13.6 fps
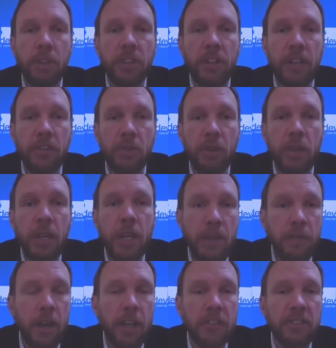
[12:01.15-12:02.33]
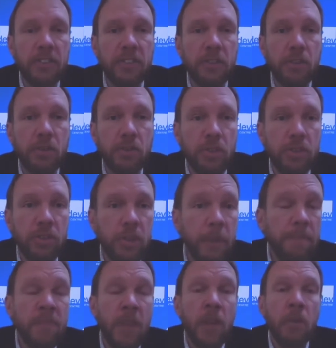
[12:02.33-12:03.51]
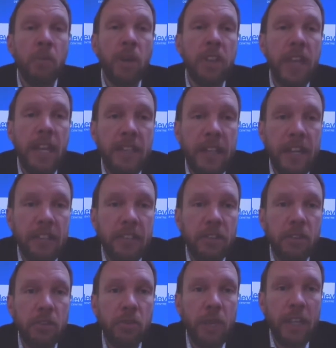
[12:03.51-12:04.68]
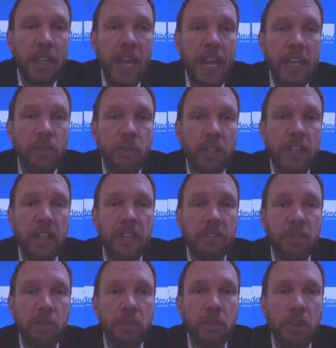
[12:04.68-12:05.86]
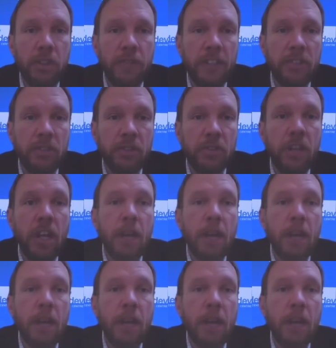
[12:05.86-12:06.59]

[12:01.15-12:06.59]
multilateral finance institutions. We think that to engage with institutional investors,